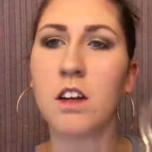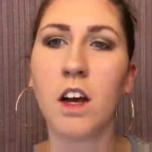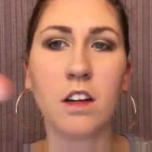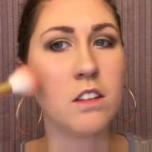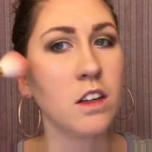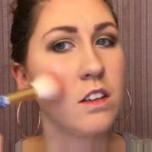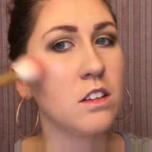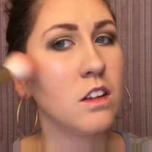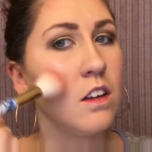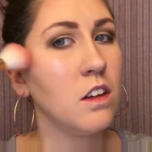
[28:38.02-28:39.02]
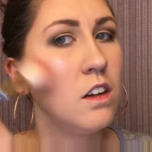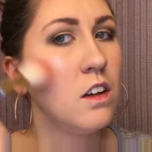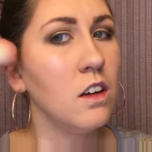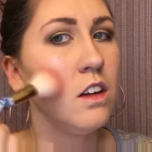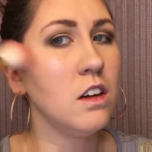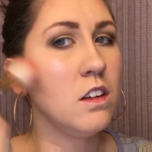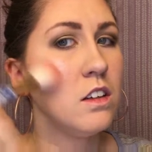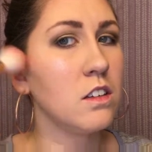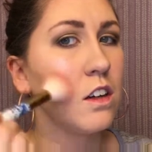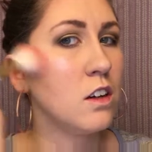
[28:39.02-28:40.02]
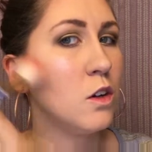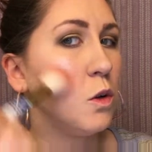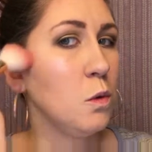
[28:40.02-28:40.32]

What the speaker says: Access. Just kind of.